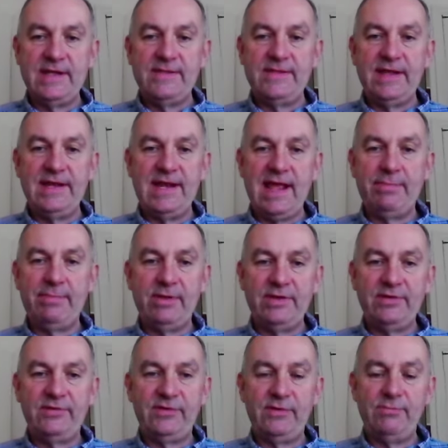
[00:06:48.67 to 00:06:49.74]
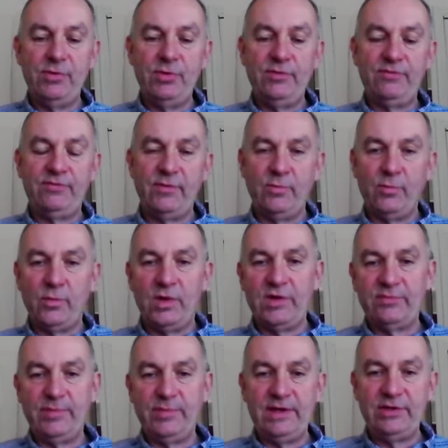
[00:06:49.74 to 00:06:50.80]
that enable us to move from what has
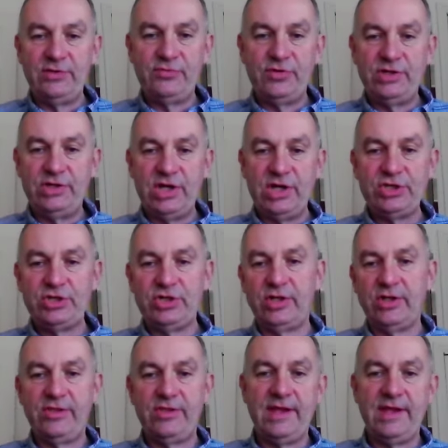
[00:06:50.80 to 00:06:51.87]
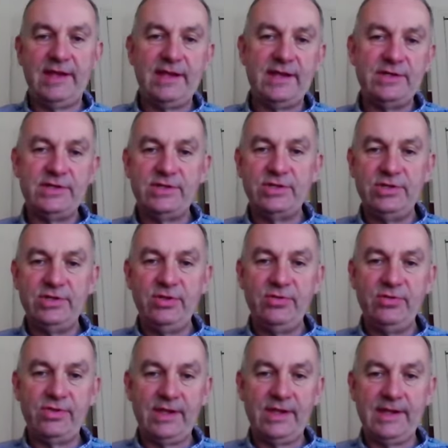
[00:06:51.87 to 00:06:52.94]
been traditional thinking to new
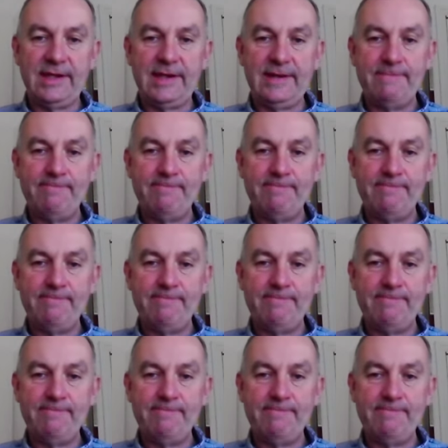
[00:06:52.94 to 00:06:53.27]
thinking.